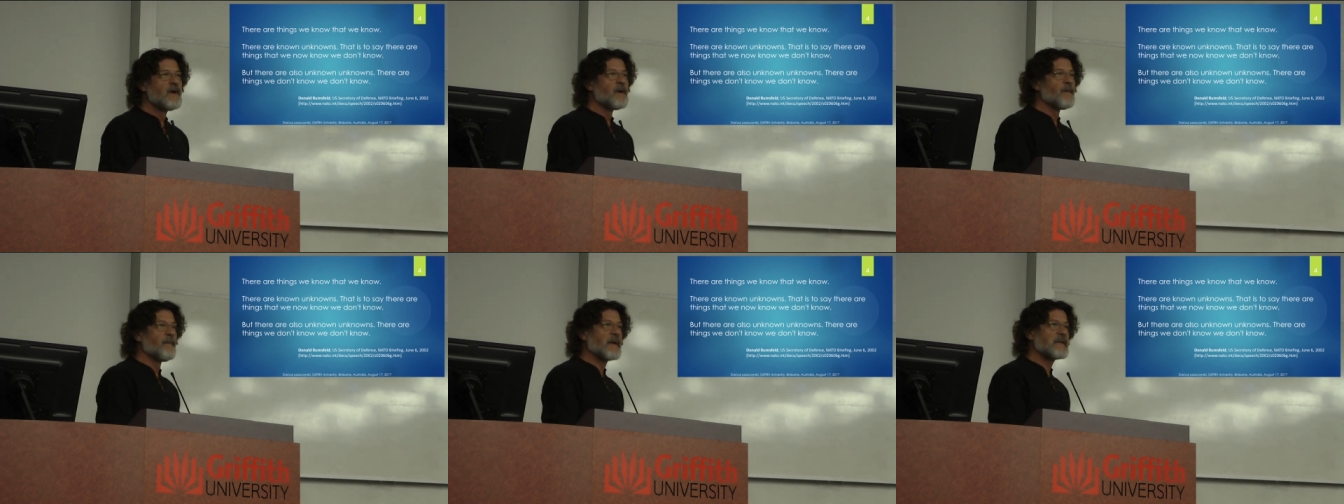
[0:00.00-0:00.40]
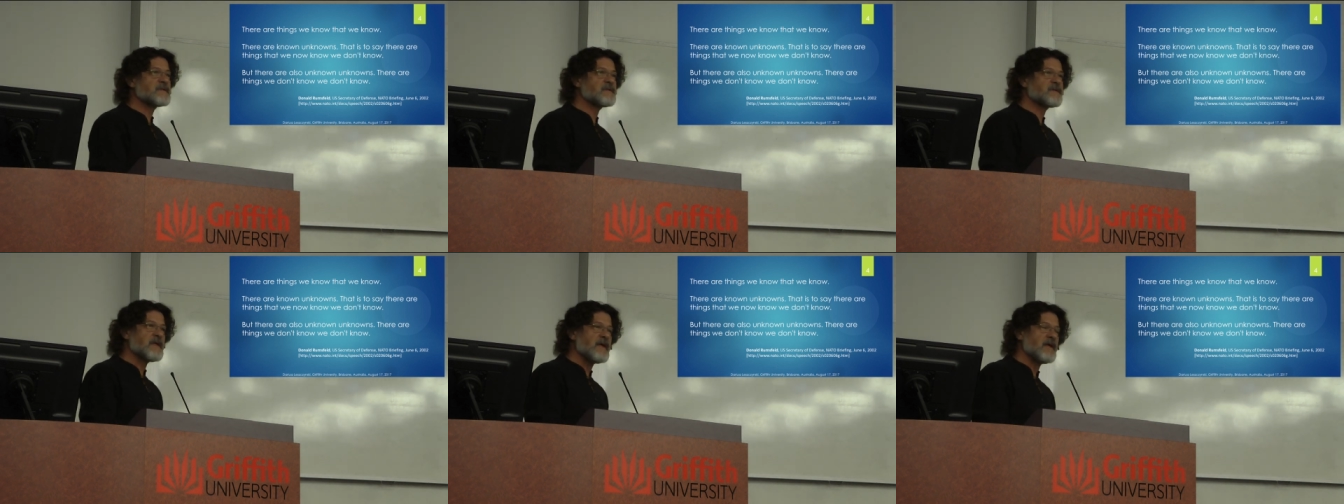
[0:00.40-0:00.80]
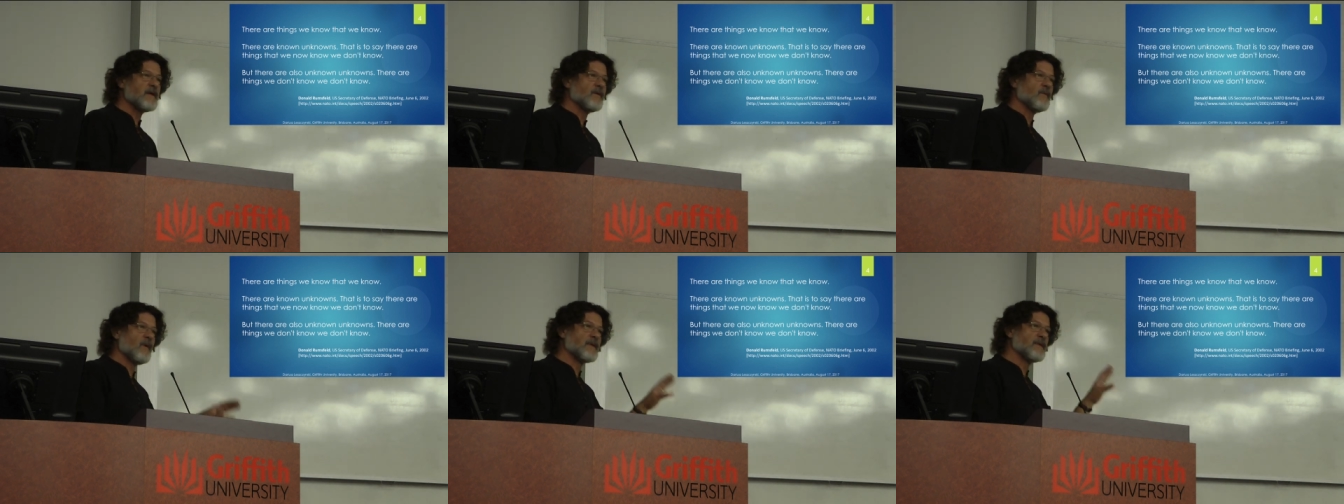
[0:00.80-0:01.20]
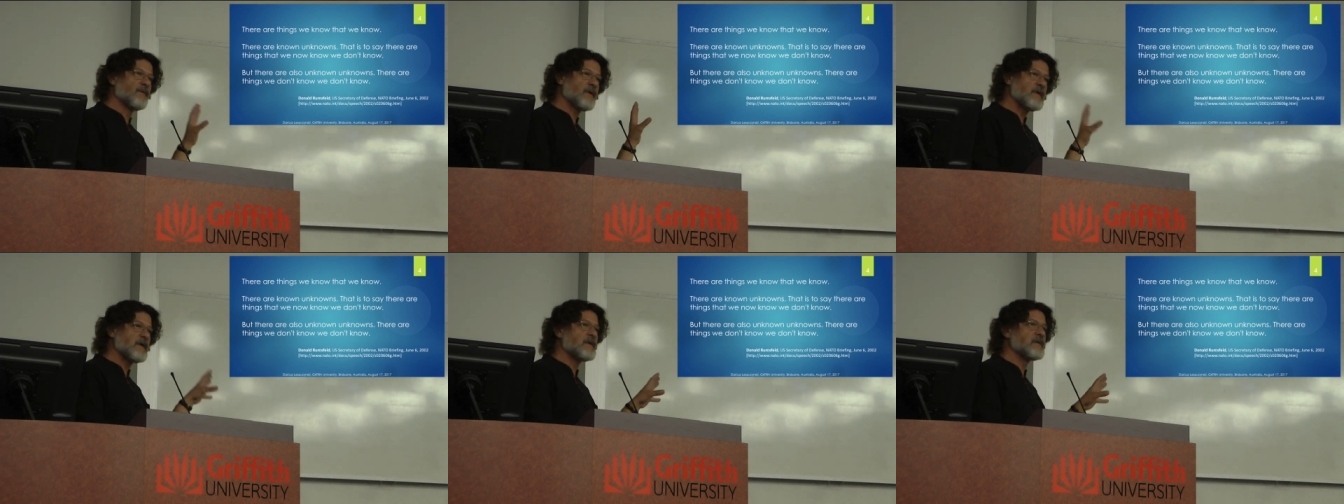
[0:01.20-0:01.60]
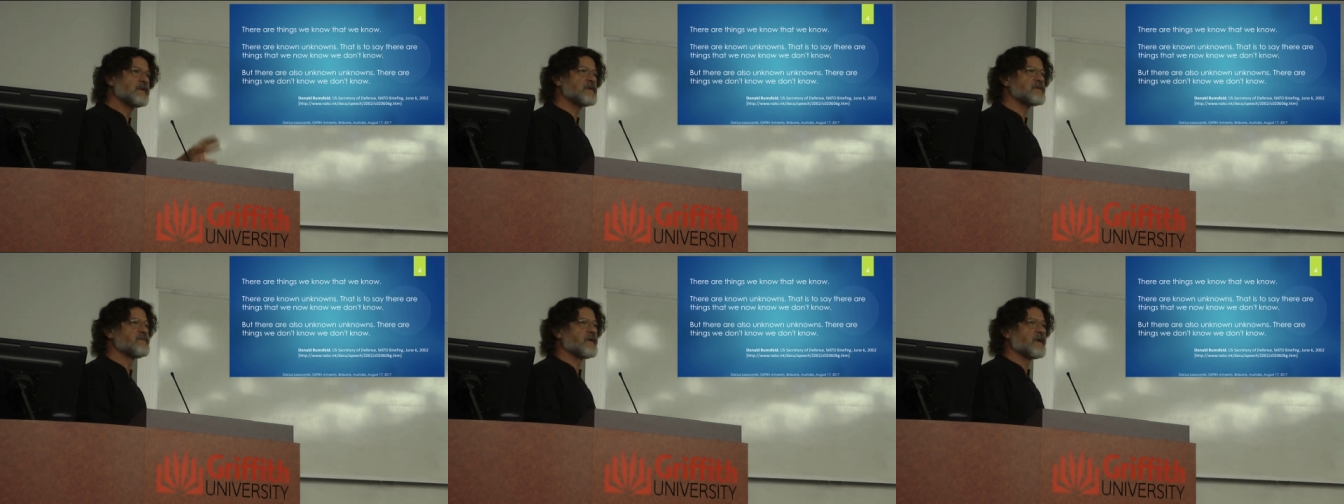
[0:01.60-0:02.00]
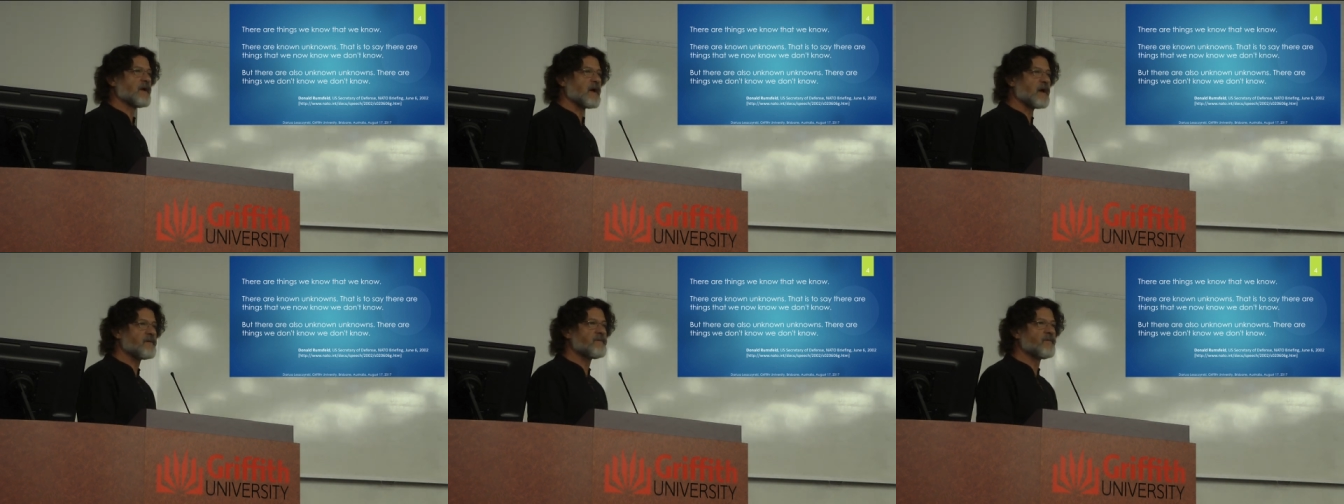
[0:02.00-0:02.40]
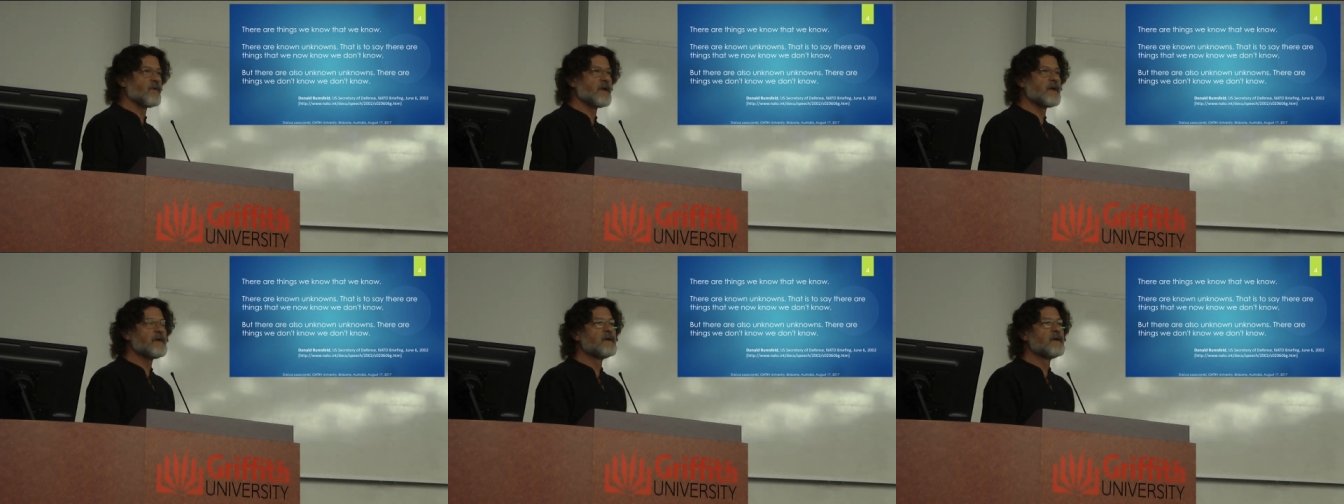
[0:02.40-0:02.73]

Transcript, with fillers: but still, when reading this very carefully,